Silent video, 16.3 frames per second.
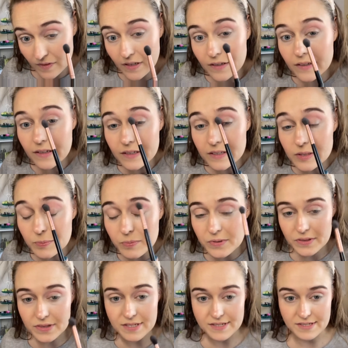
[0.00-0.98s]
I like to
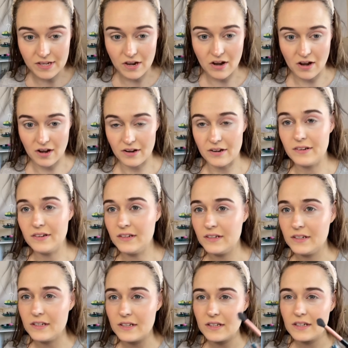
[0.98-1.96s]
put this on.
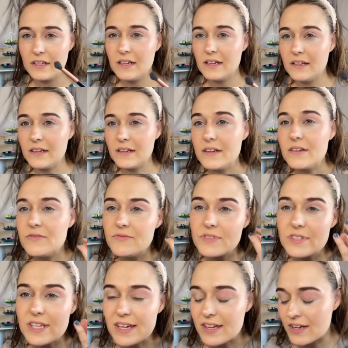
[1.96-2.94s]
It
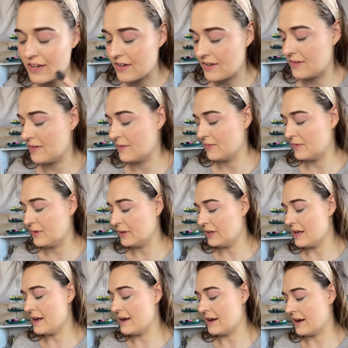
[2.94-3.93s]
gives like
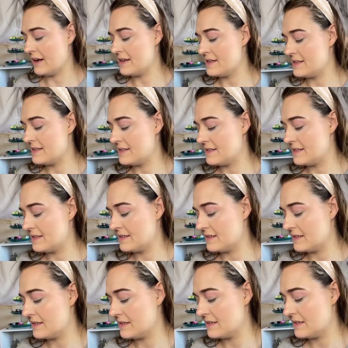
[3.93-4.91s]
really nice.
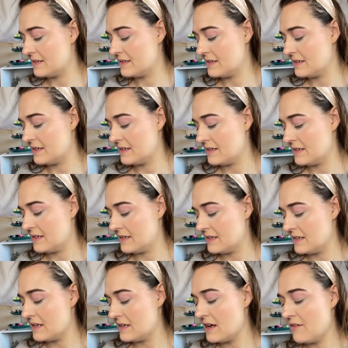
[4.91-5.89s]

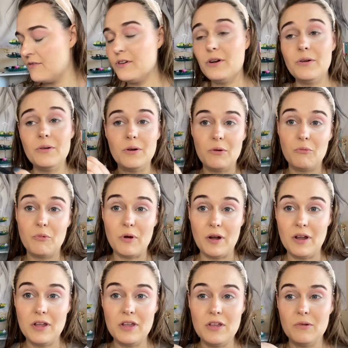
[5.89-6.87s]
If you don't know
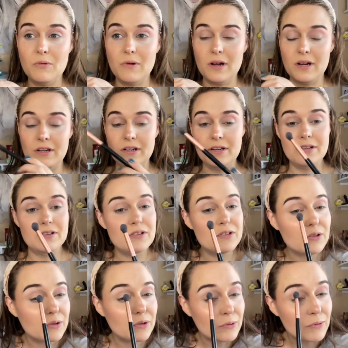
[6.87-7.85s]
what you want to
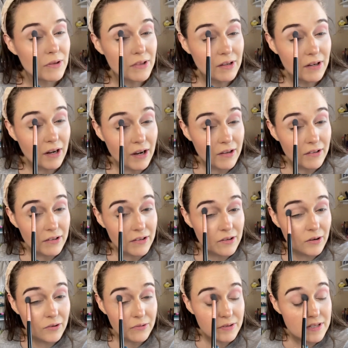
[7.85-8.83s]
do with an eye look,
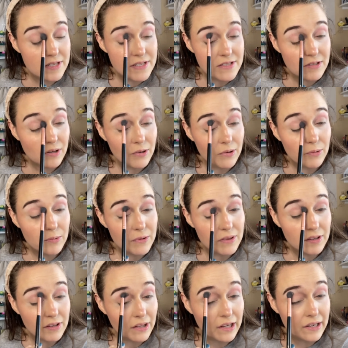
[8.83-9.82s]
always go with
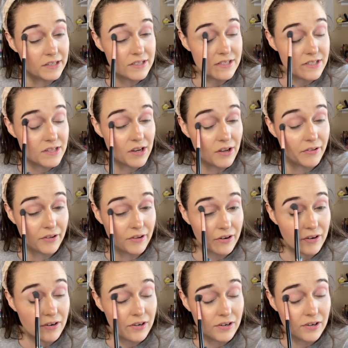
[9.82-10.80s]
the lightest
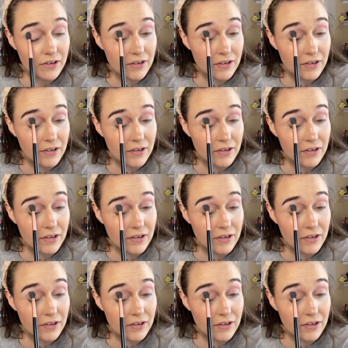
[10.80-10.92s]
color